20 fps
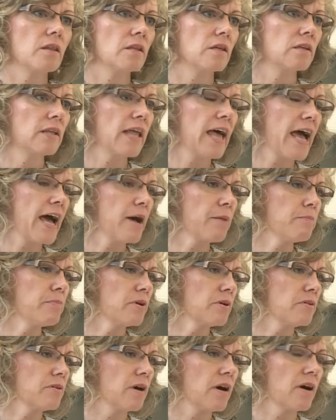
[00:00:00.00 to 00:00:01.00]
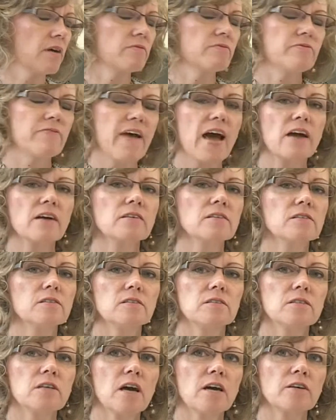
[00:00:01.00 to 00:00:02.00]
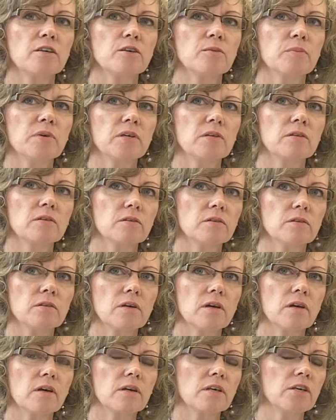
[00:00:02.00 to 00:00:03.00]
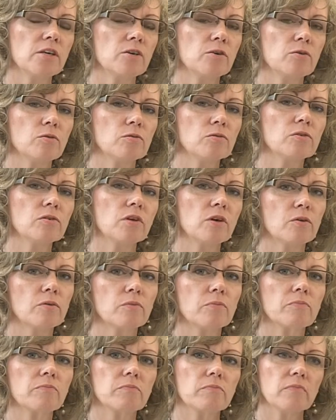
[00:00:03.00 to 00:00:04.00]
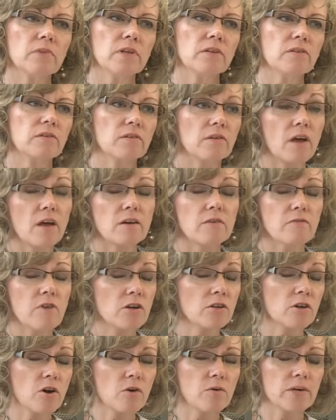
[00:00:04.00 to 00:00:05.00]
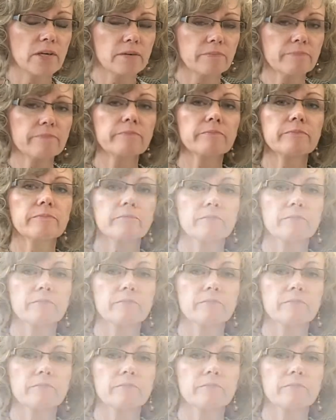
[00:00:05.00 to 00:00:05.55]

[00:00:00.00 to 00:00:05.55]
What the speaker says: lab fax document queue. So it's kind of ongoing.